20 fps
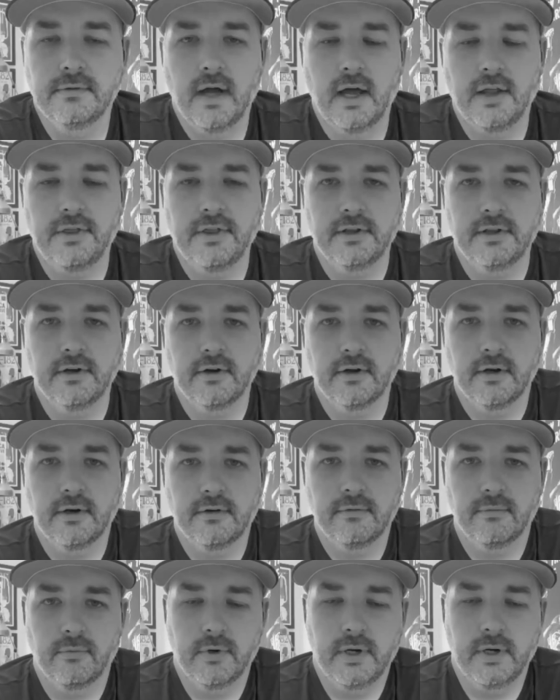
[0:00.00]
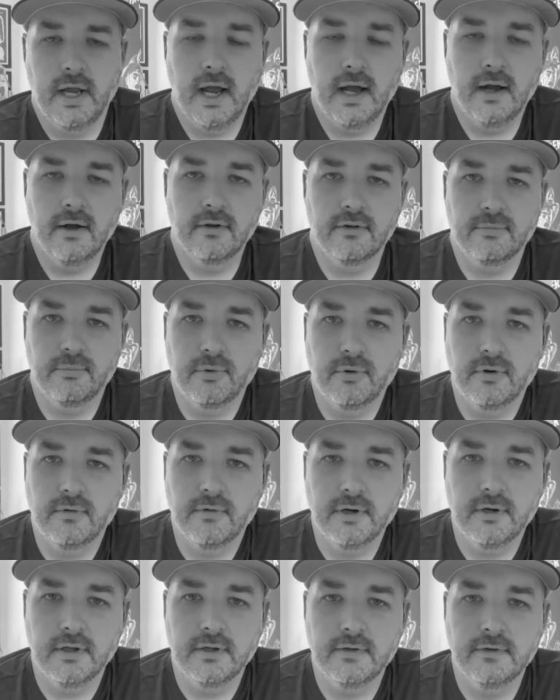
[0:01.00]
I think they're going to rehouse more of
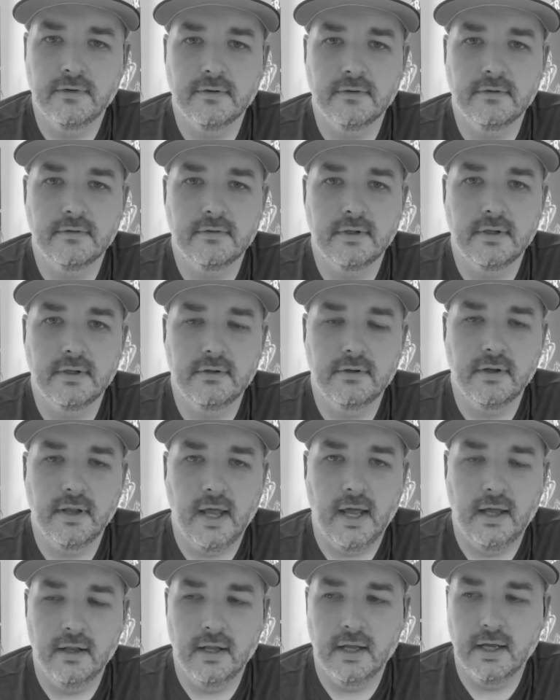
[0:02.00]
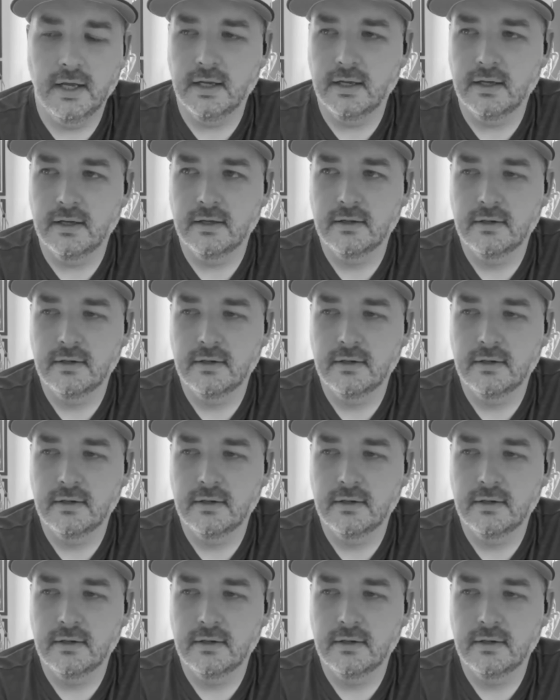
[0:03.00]
their lenses into that like